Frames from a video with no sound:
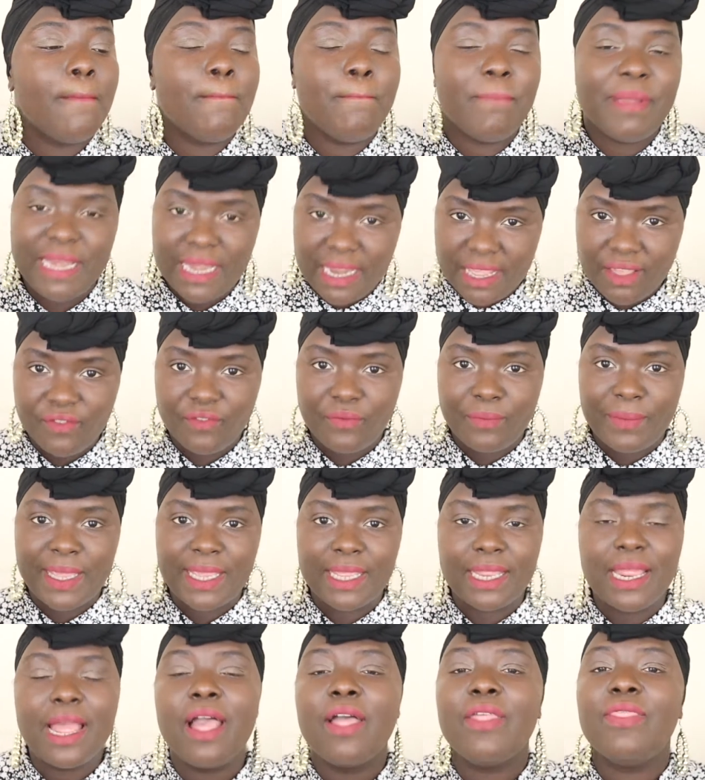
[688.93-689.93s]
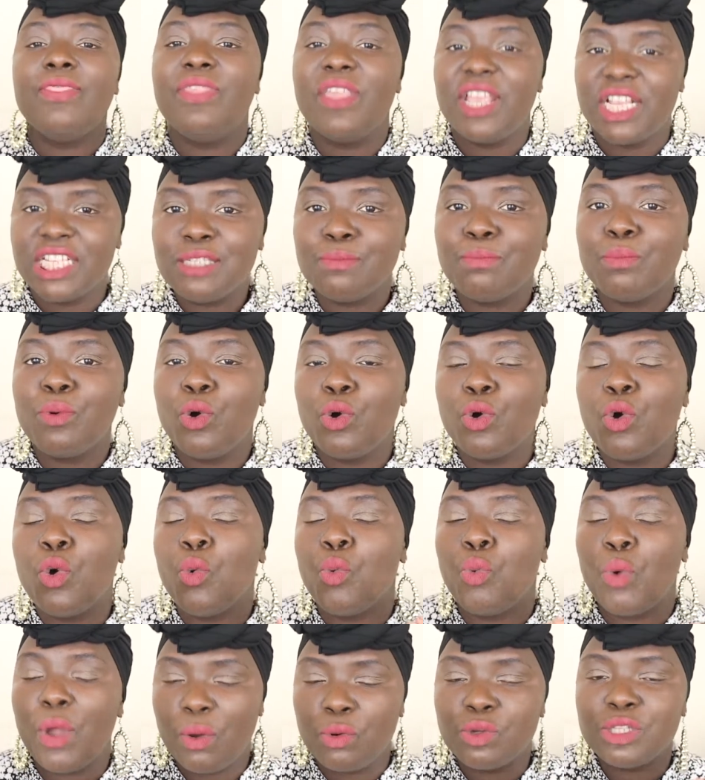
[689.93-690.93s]
believe me, this
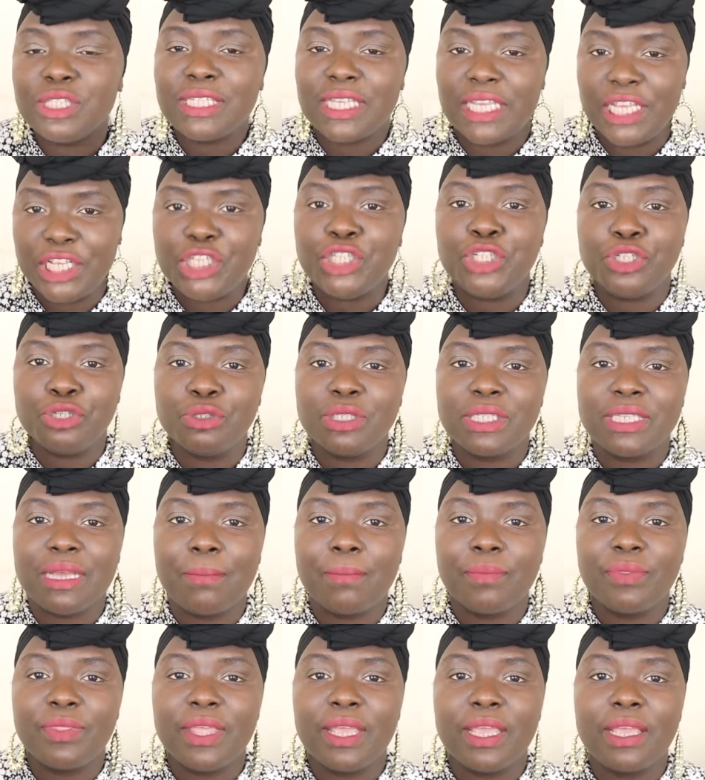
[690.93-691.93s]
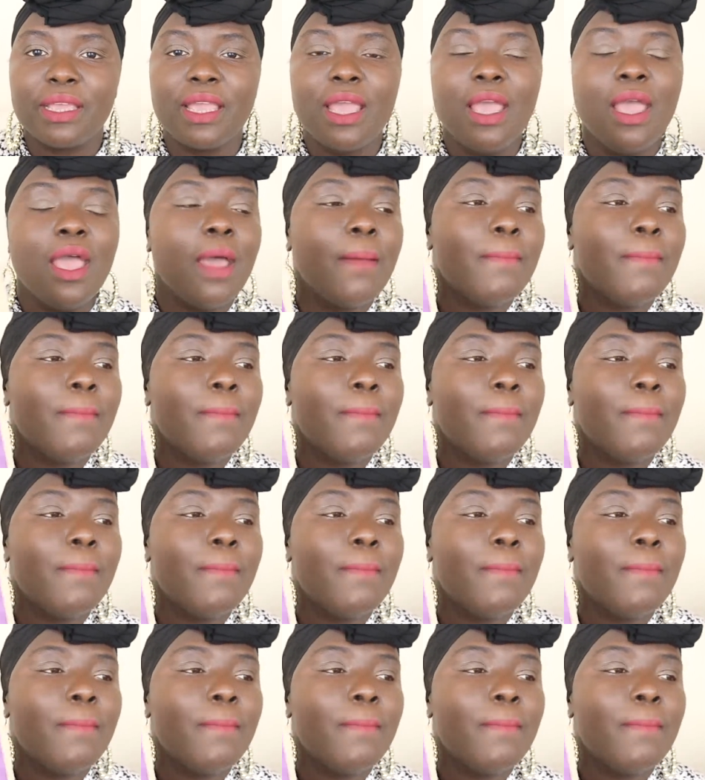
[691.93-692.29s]
book will teach you something.